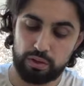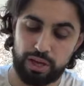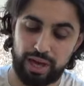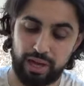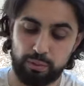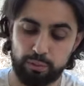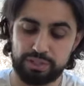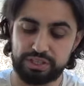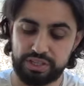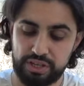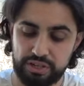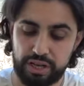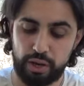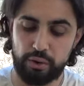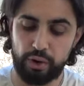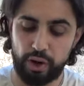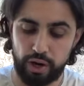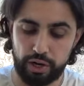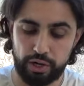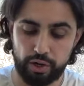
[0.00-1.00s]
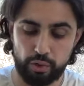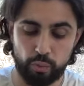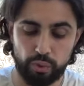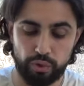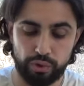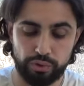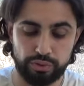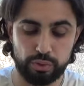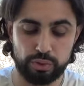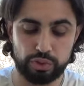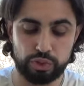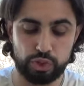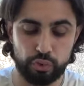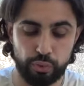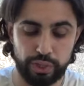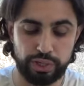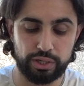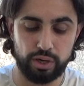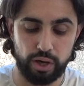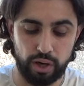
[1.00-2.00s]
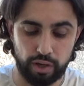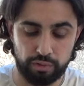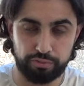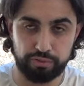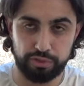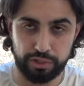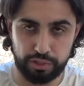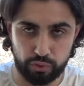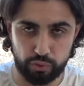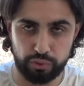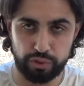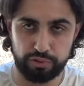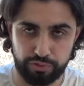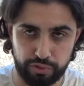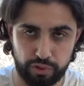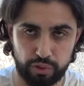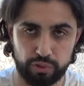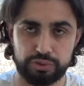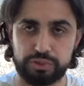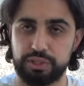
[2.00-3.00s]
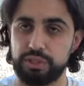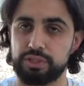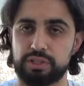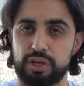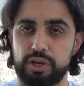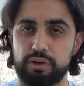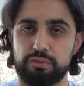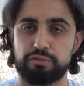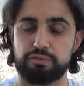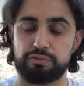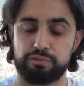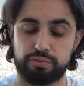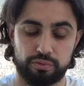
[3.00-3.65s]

And we sent down iron wherein there is great conflict or difficulty, as I have